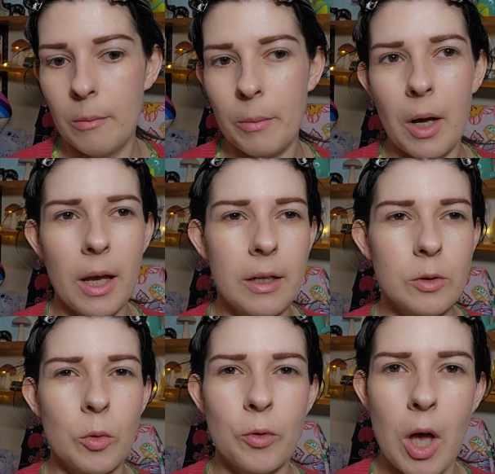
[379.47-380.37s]
But I
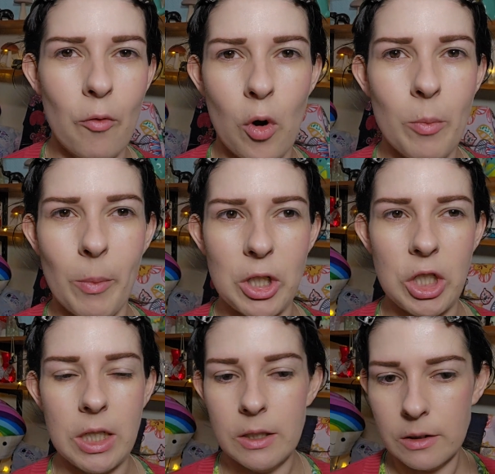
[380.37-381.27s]
sort of cover up my
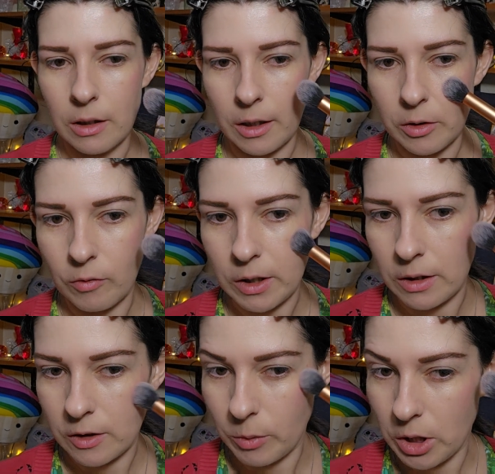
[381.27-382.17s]
cheeks, like the
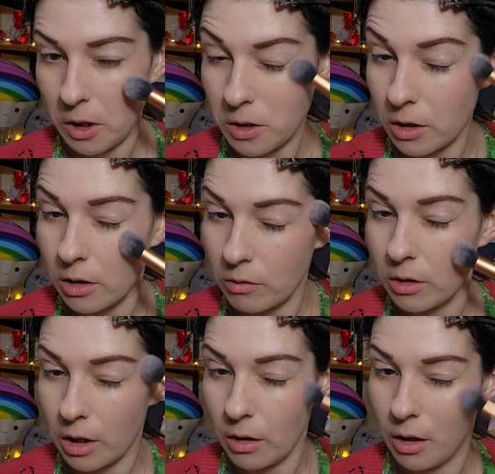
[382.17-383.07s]
redness of my cheeks, so I don't
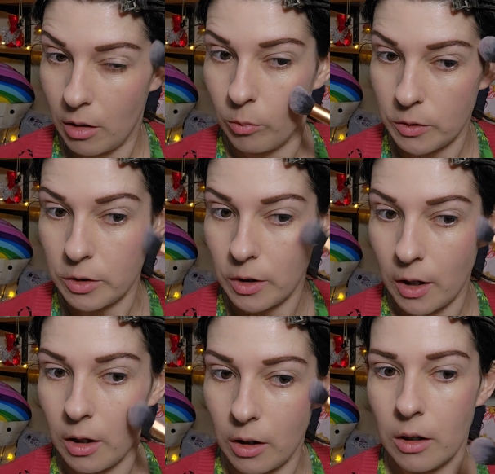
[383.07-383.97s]
really want to do
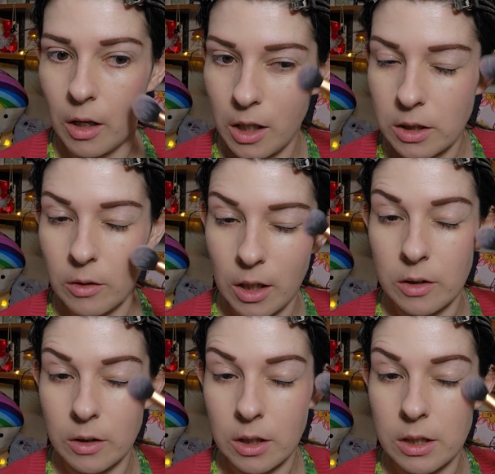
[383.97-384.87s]
that look. I still like
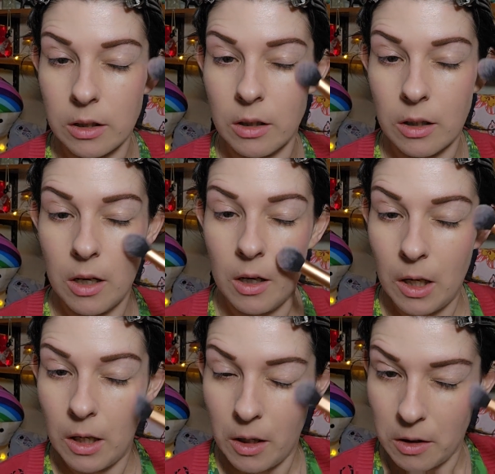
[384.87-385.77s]
doing this look.
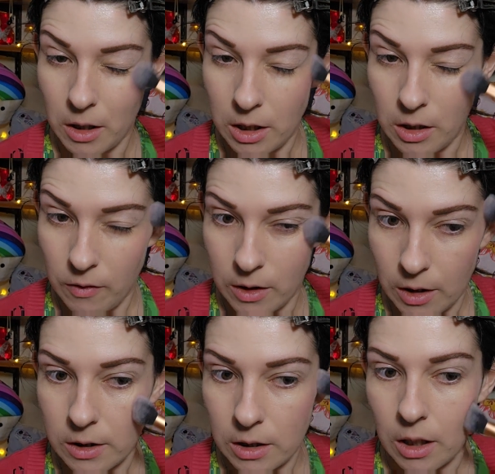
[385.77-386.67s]
And anything
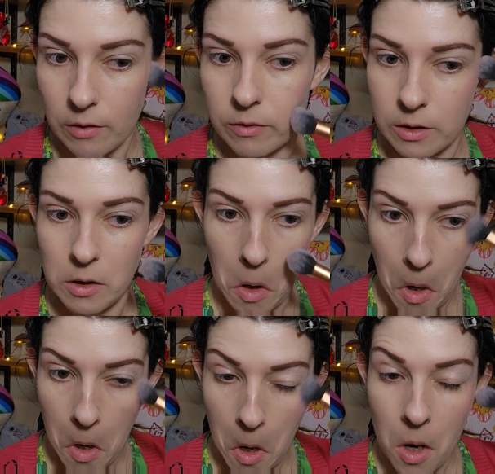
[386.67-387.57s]
that's left,
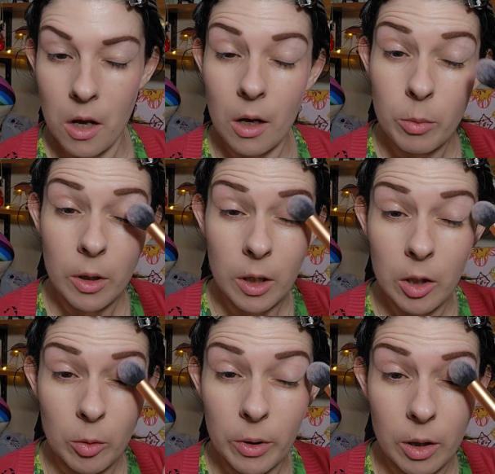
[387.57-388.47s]
I put a
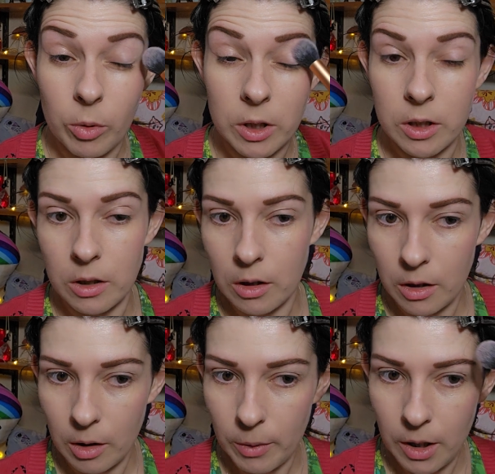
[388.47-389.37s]
little bit of brush
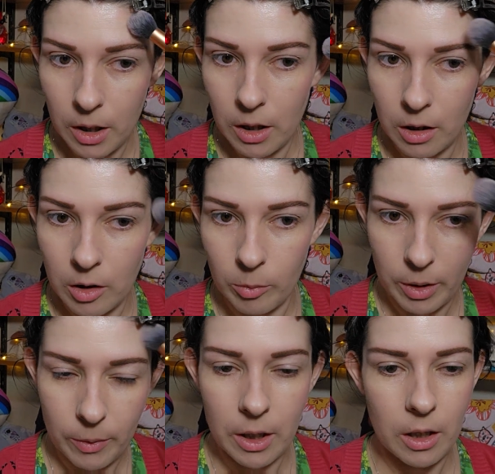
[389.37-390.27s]
up there, a little
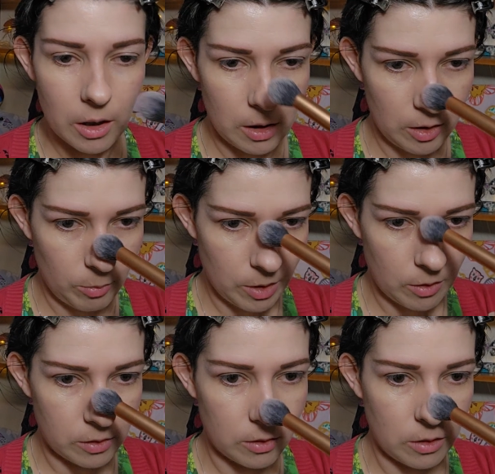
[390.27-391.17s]
bit there, a little bit
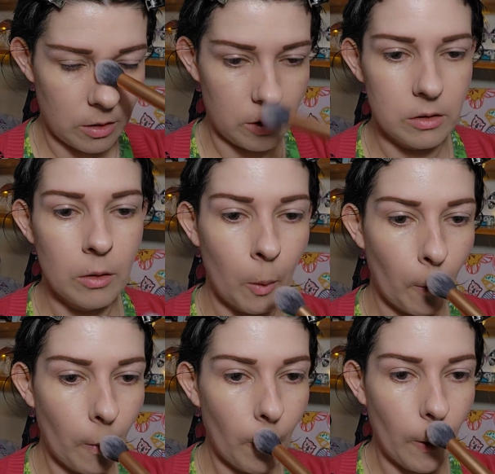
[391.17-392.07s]
across the nose,
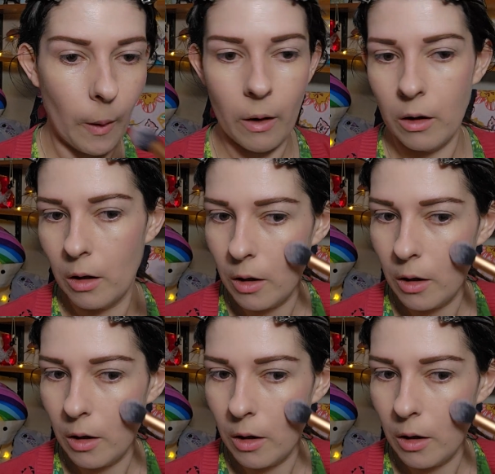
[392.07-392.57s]
or here.